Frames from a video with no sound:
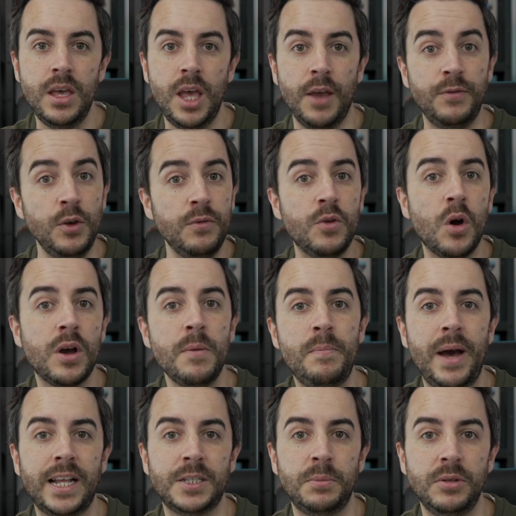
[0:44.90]
If you've got
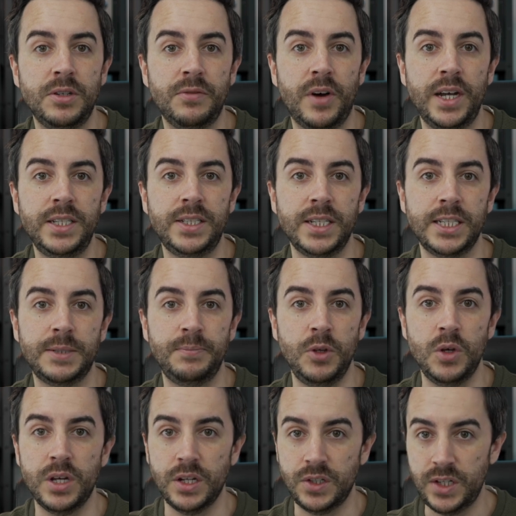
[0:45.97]
compatible devices,
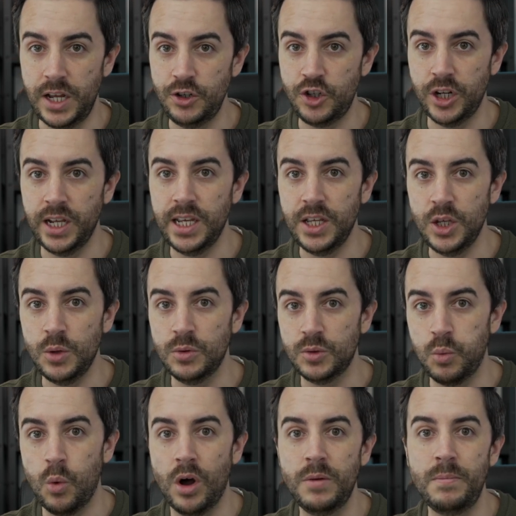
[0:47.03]
you can essentially use
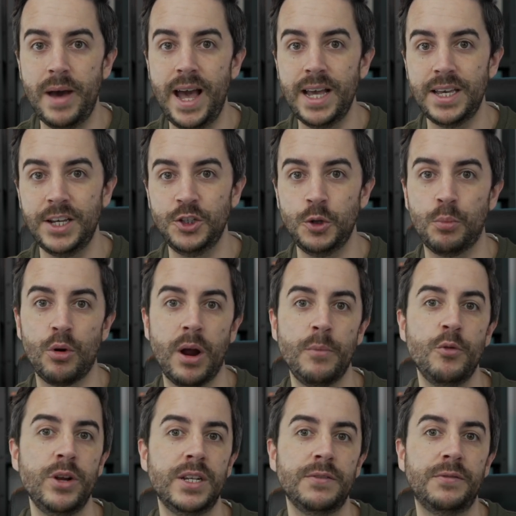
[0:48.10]
one Mac as your
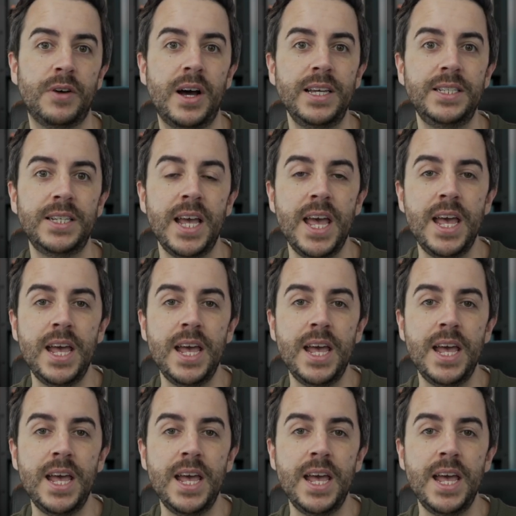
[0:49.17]
primary device